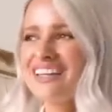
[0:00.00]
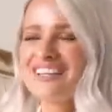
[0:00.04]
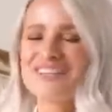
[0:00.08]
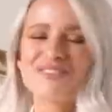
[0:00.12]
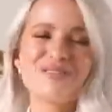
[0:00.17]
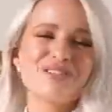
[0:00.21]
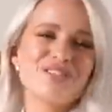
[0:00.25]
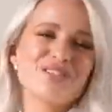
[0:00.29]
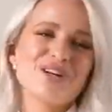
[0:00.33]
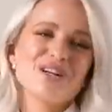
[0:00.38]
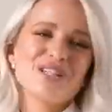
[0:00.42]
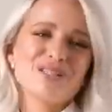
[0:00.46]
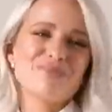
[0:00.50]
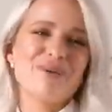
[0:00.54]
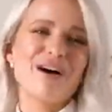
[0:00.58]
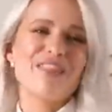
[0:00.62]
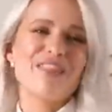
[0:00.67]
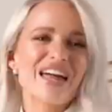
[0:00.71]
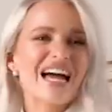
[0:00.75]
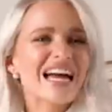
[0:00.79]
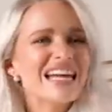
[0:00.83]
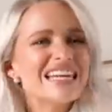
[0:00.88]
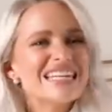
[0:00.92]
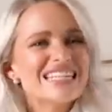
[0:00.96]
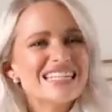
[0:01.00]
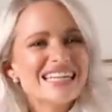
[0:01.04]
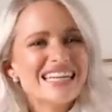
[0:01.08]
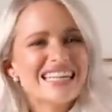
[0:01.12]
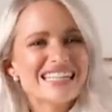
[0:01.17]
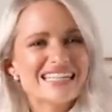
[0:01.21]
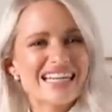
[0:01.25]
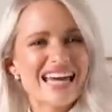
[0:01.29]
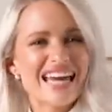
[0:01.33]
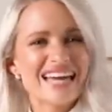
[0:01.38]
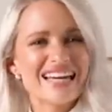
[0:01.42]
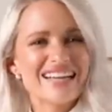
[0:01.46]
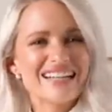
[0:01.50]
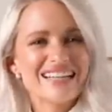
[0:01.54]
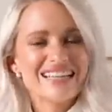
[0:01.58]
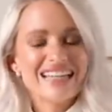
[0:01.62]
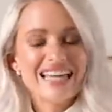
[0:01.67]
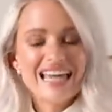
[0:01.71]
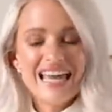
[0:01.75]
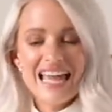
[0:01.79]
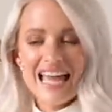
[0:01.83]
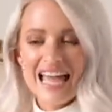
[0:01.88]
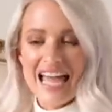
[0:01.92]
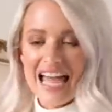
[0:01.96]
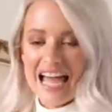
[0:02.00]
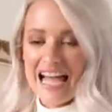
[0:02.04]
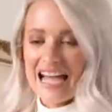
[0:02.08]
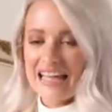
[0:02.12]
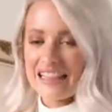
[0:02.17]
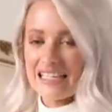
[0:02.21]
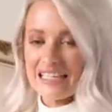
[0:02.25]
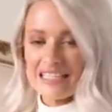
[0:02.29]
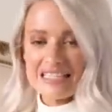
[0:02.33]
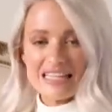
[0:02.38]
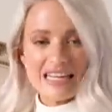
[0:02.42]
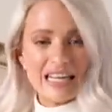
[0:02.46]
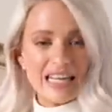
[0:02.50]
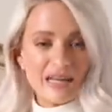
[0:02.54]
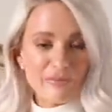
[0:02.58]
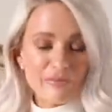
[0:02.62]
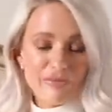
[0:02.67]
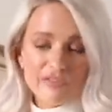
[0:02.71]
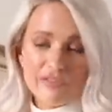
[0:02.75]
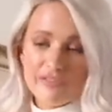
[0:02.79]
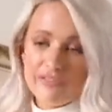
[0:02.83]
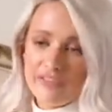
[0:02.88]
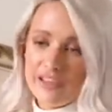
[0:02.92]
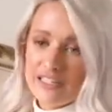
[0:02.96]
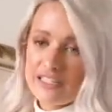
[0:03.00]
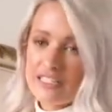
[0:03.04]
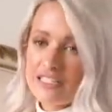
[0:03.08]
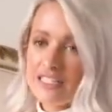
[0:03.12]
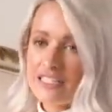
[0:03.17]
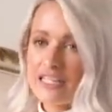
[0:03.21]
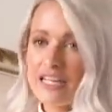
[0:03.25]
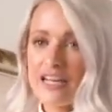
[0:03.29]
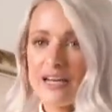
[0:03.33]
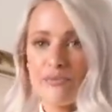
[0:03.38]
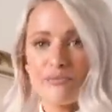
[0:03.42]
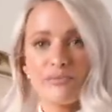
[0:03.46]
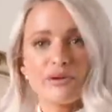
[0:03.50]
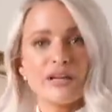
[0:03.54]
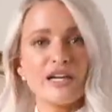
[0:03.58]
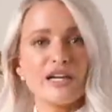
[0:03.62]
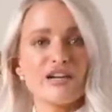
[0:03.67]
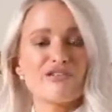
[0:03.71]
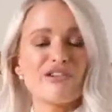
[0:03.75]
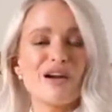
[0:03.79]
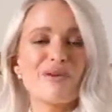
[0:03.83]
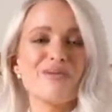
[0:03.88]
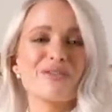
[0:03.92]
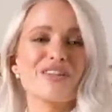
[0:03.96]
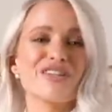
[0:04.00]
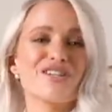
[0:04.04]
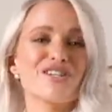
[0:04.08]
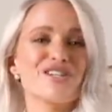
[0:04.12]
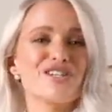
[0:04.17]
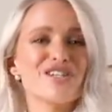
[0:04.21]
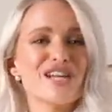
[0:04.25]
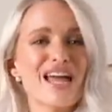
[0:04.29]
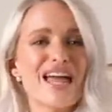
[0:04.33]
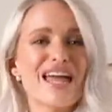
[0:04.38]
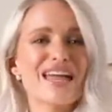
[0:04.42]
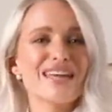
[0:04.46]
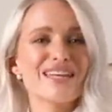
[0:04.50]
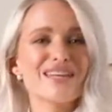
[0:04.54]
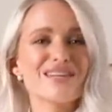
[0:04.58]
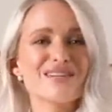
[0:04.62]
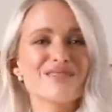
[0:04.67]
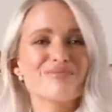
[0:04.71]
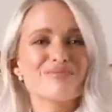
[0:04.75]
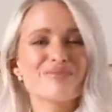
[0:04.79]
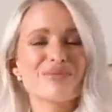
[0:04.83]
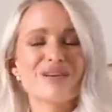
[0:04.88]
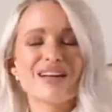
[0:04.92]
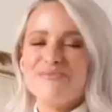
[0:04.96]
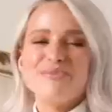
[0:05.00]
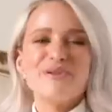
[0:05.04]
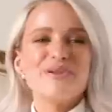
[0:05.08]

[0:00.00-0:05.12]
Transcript: So we talked that in detail, and the team fitted it and played around with the shape.